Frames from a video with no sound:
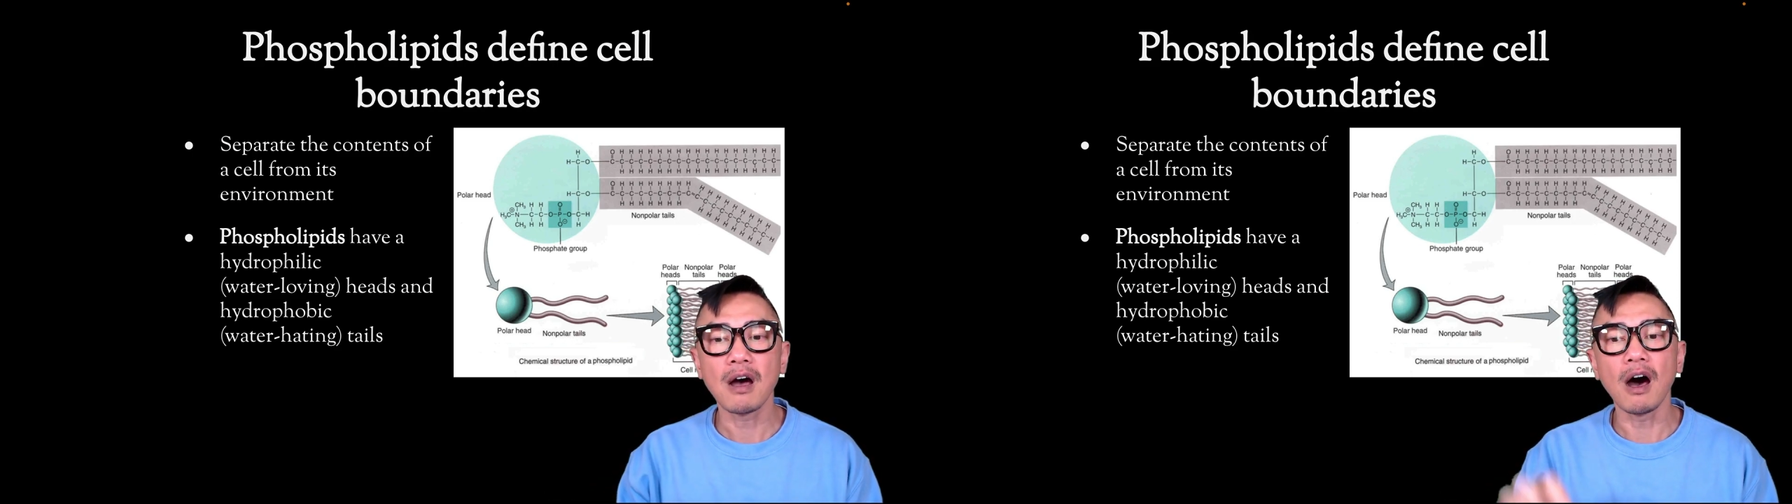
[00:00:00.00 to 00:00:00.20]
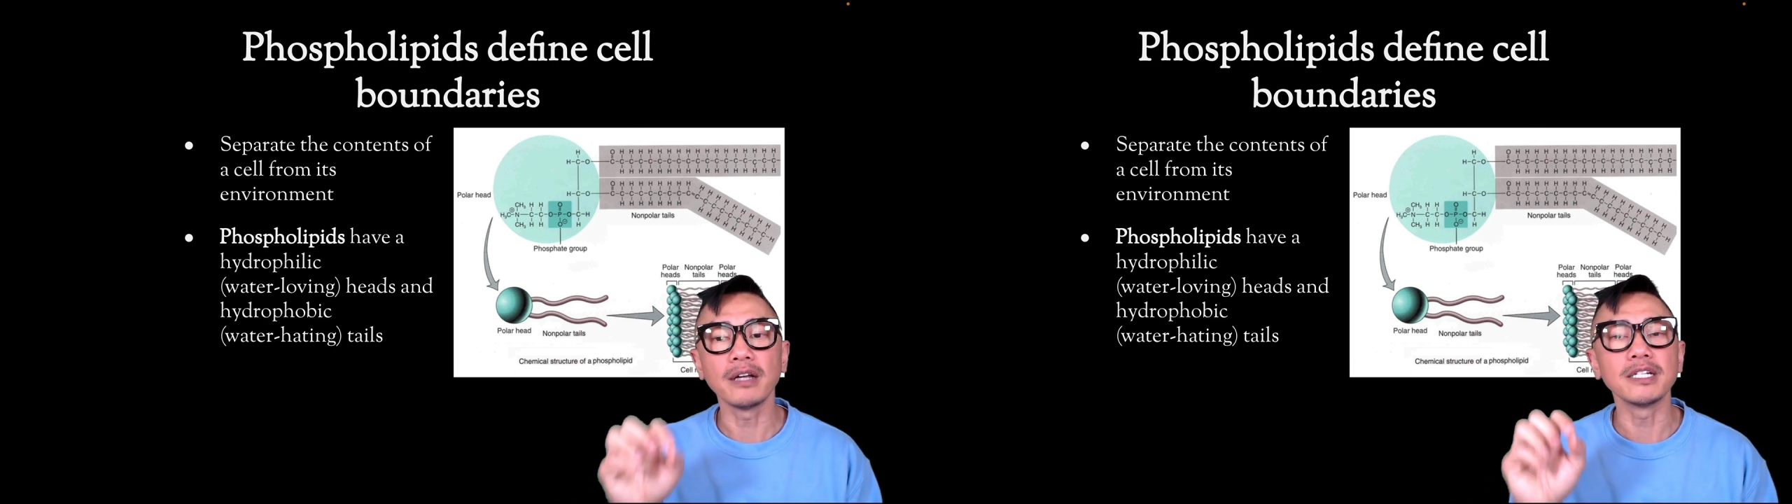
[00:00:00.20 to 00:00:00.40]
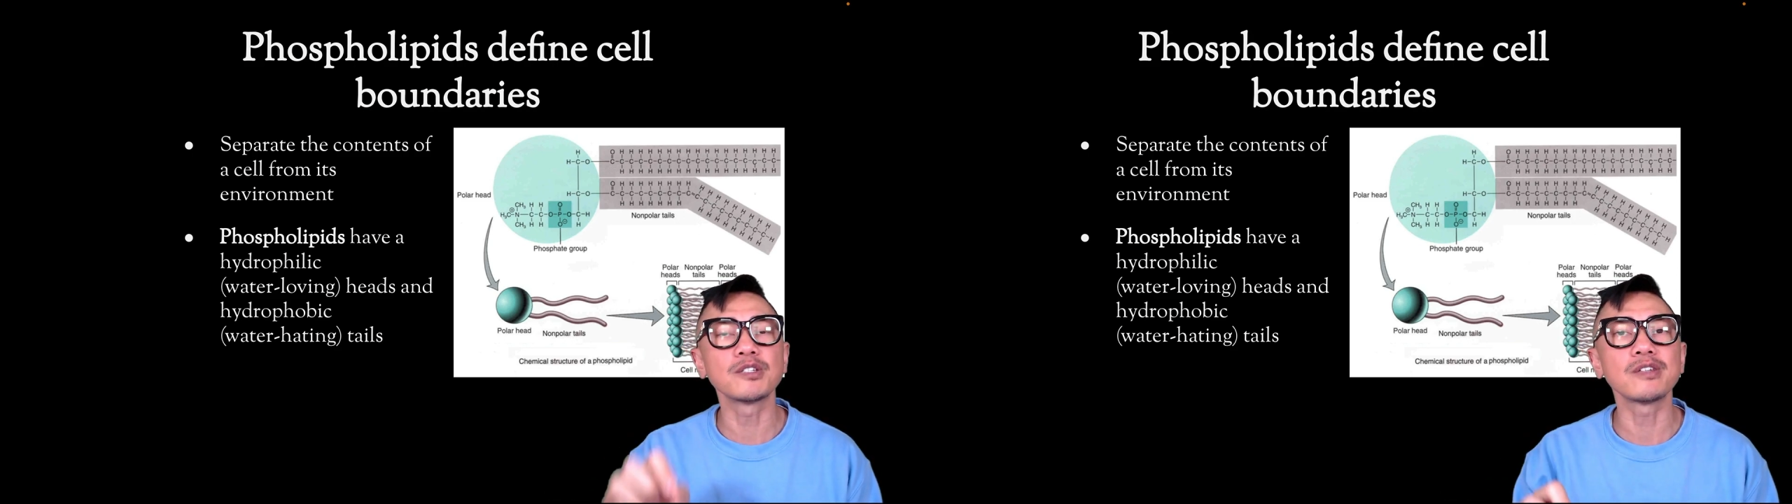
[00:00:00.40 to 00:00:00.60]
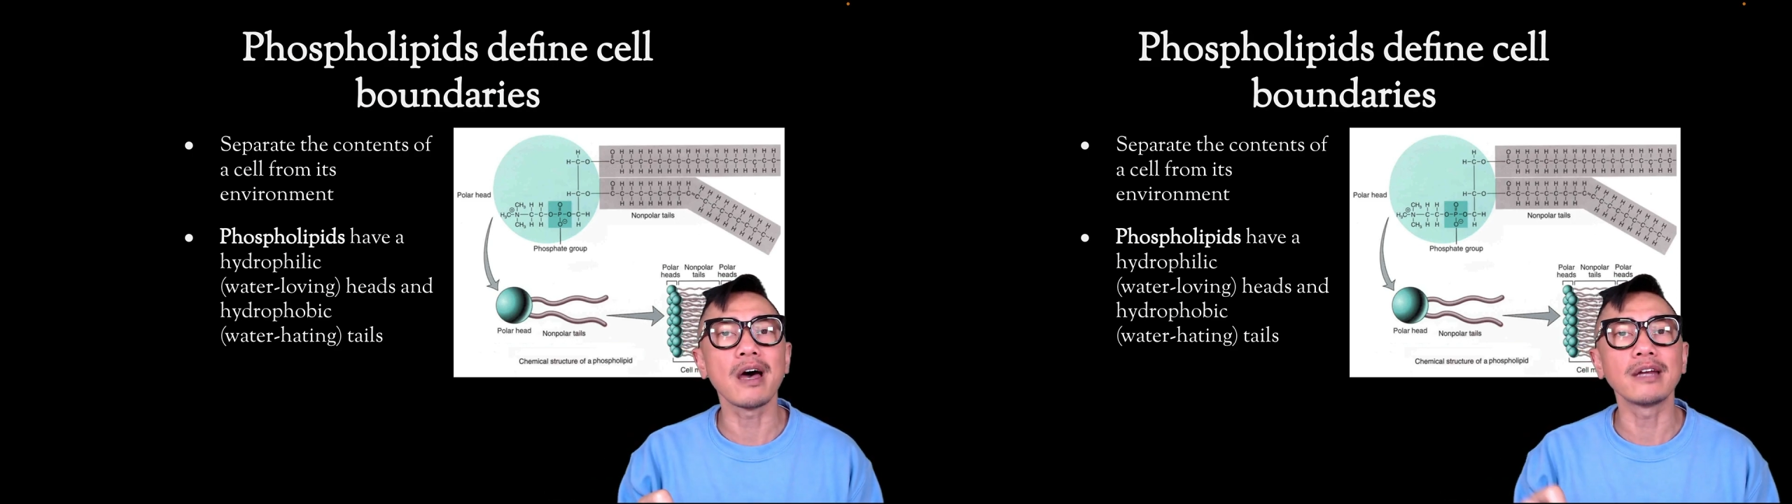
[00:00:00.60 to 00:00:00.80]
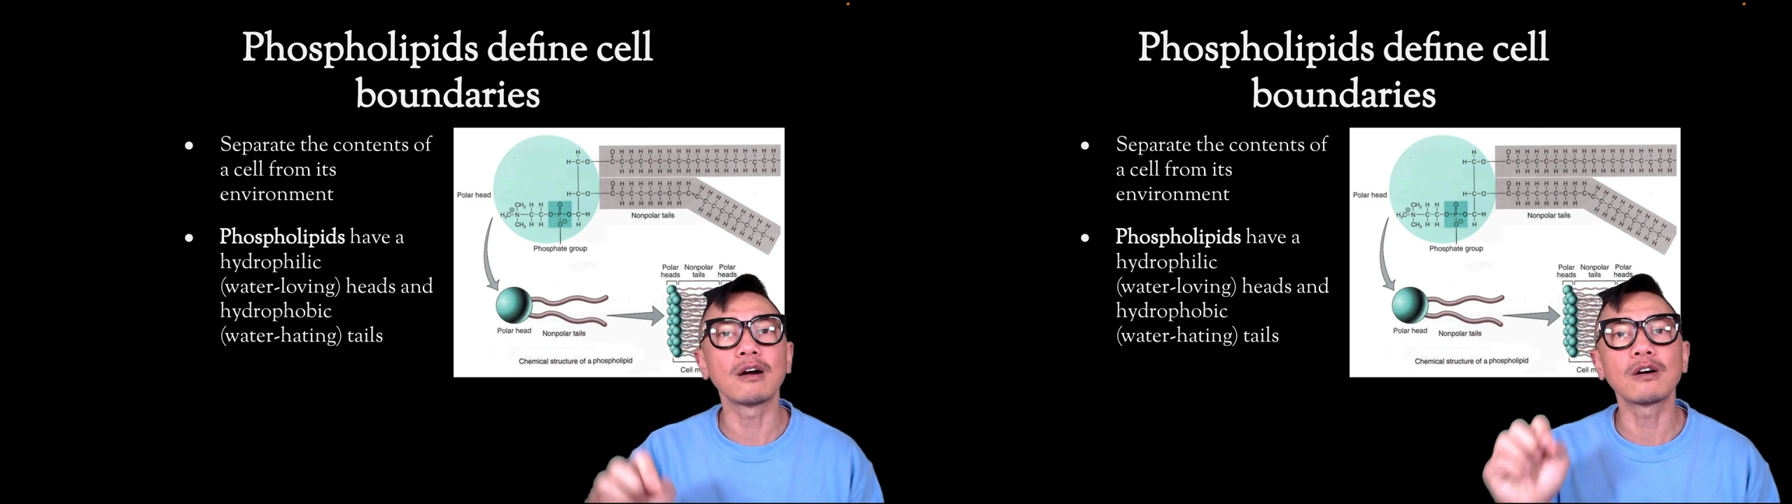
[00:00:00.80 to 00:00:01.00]
on each
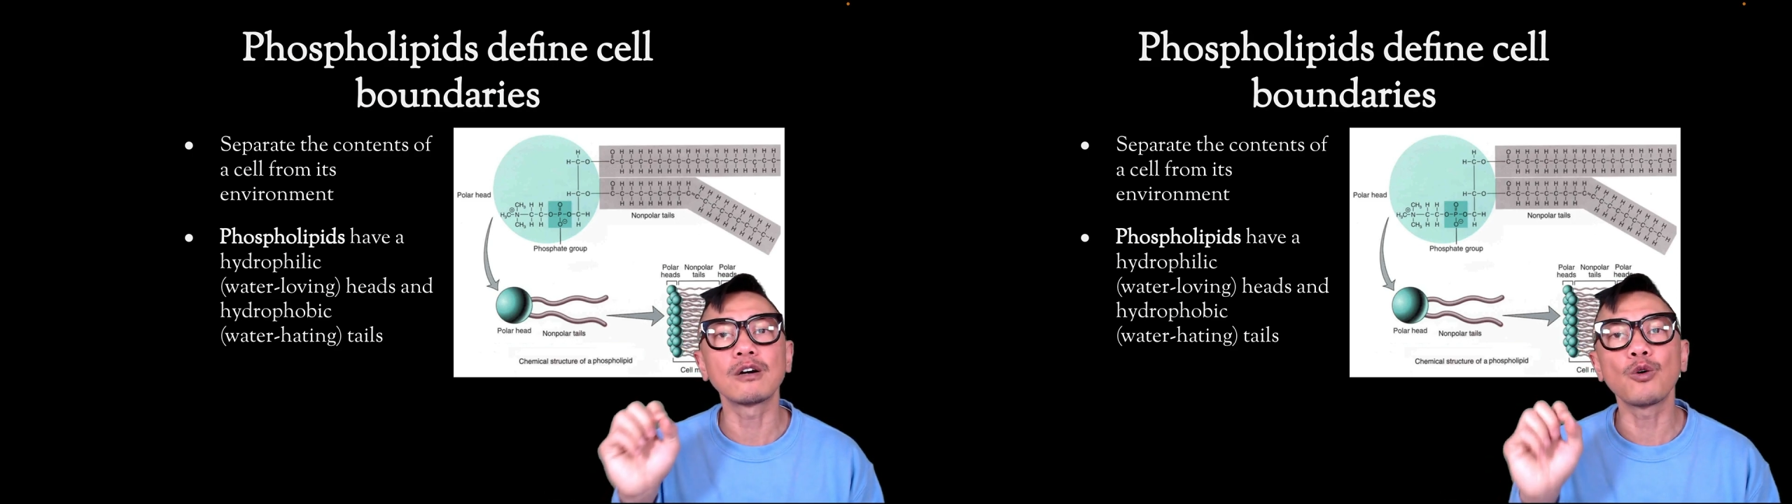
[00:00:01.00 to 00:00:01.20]
side are